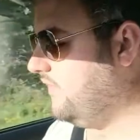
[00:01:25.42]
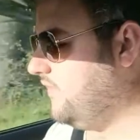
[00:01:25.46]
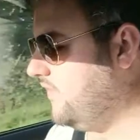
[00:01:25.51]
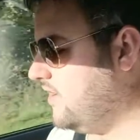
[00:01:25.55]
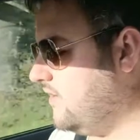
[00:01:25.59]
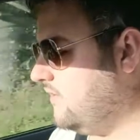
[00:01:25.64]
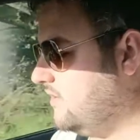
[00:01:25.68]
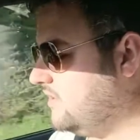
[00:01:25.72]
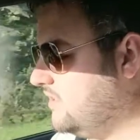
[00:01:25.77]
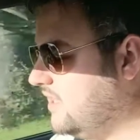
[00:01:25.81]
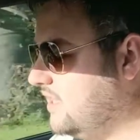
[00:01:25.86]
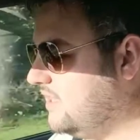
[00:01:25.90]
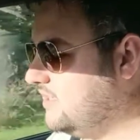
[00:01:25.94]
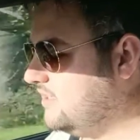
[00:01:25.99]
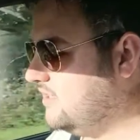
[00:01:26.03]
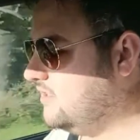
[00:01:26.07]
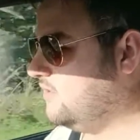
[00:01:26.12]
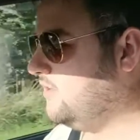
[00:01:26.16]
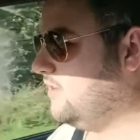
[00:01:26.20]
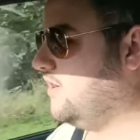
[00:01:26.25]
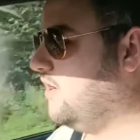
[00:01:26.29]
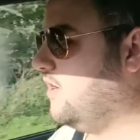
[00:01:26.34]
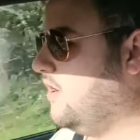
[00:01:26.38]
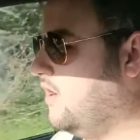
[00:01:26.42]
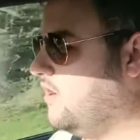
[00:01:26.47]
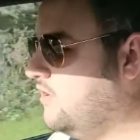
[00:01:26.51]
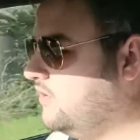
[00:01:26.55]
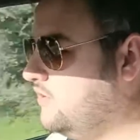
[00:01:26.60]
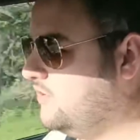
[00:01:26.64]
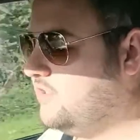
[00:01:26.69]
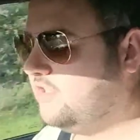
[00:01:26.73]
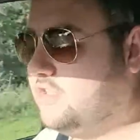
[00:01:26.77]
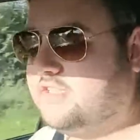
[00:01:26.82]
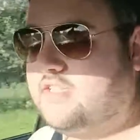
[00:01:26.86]
even though it says it's only got
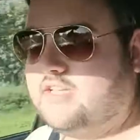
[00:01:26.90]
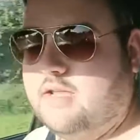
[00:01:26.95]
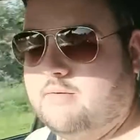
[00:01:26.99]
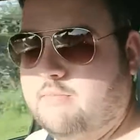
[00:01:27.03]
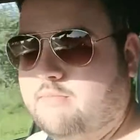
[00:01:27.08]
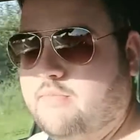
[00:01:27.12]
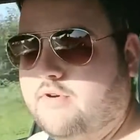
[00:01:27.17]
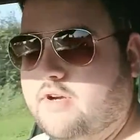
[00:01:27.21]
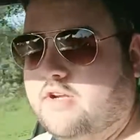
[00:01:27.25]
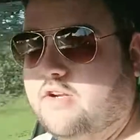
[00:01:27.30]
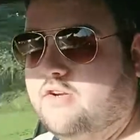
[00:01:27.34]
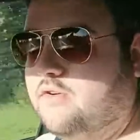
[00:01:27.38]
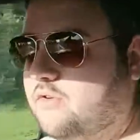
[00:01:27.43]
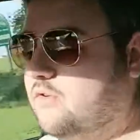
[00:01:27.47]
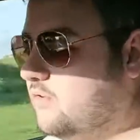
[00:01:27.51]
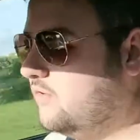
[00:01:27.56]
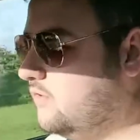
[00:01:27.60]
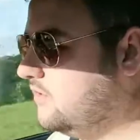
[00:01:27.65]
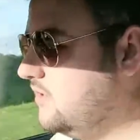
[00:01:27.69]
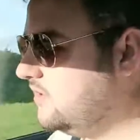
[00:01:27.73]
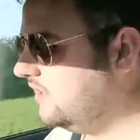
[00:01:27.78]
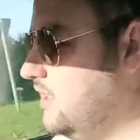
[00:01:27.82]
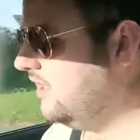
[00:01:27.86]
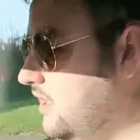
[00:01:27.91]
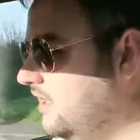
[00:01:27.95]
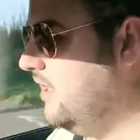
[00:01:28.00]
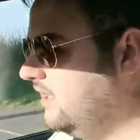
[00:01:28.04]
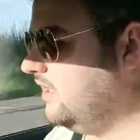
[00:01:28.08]
110 brake horse,